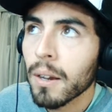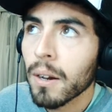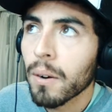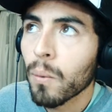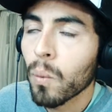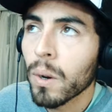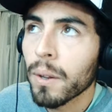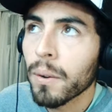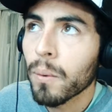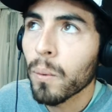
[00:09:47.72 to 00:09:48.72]
what
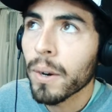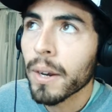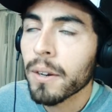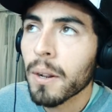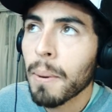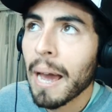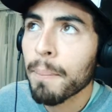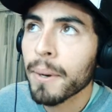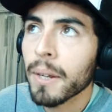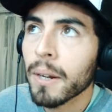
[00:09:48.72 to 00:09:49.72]
ended up
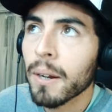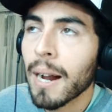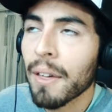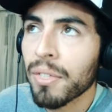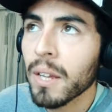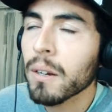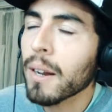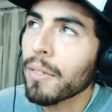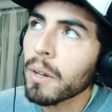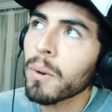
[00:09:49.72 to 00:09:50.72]
happening, I think
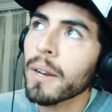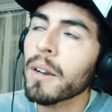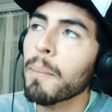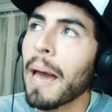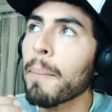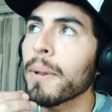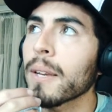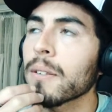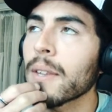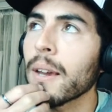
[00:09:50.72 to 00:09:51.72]
what ended up happening
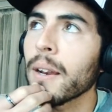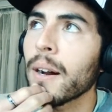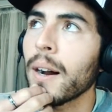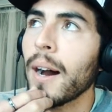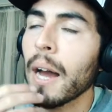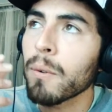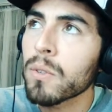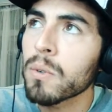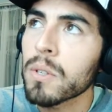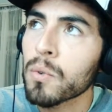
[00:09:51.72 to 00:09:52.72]
is that I was
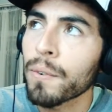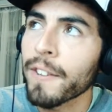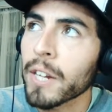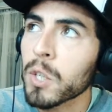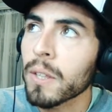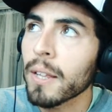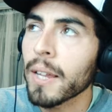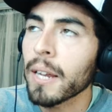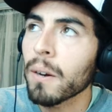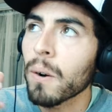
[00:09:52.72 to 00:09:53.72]
doing this reflection that
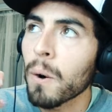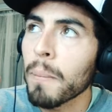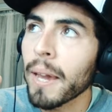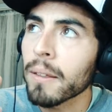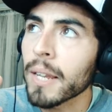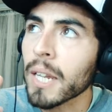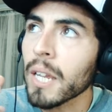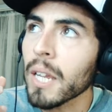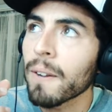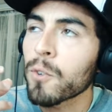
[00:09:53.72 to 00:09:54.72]
like, oh man, like
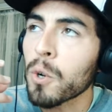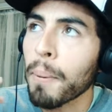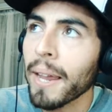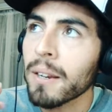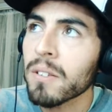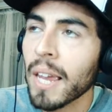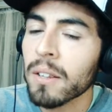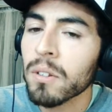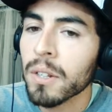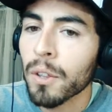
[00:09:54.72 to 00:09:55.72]
if Japan is
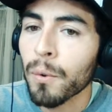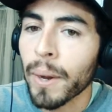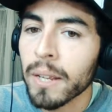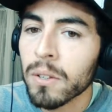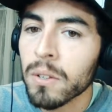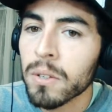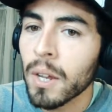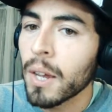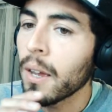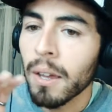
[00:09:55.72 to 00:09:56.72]
canceling their races,
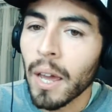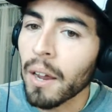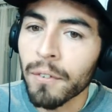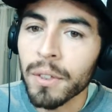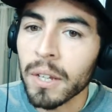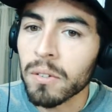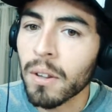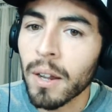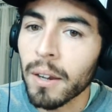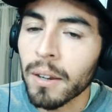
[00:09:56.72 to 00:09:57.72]
everything's
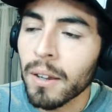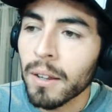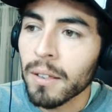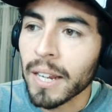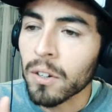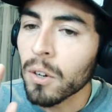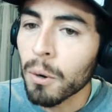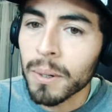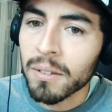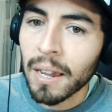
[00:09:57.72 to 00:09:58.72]
done. Like
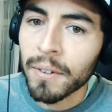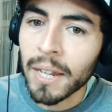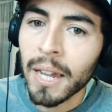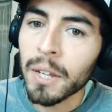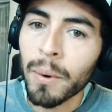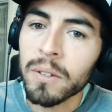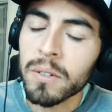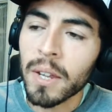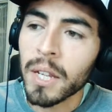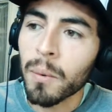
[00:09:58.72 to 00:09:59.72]
nobody's having any races
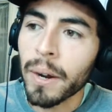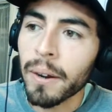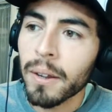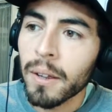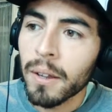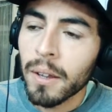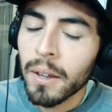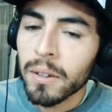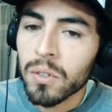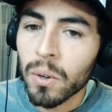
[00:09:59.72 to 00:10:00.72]
anywhere.
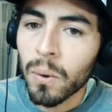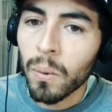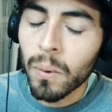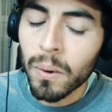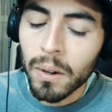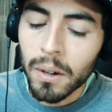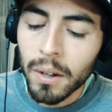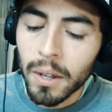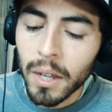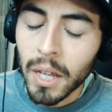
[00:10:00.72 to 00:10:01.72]
So
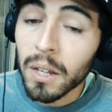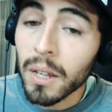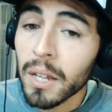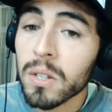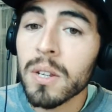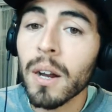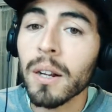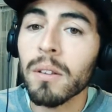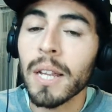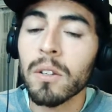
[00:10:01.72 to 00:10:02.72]
it
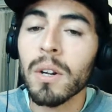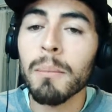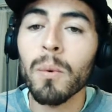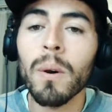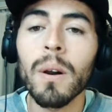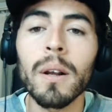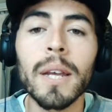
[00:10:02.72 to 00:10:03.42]
sucked. Like, don't get me wrong. Like,